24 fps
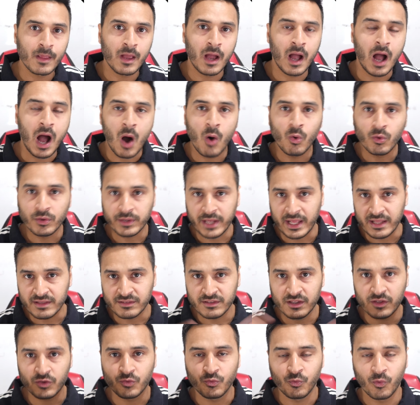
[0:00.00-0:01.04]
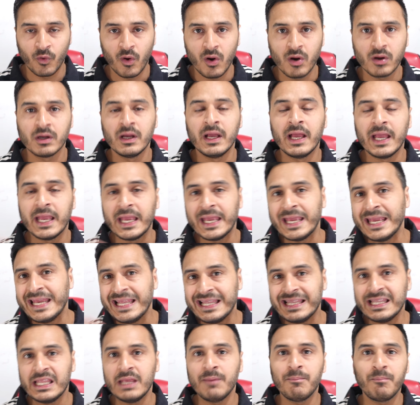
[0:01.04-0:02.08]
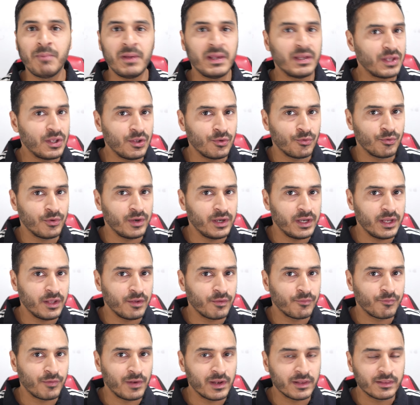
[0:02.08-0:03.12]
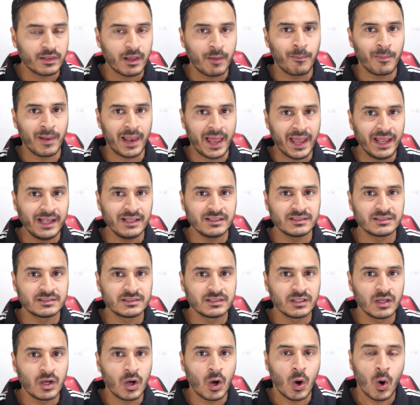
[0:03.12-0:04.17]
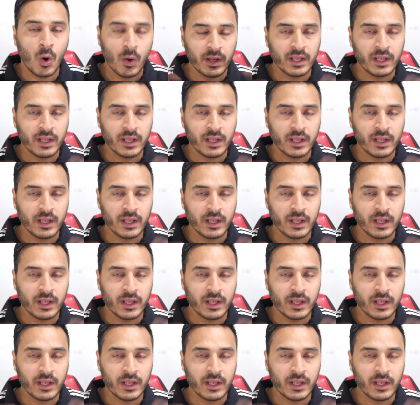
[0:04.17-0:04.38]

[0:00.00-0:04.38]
how tenses work in the PTE reading fill in the blanks or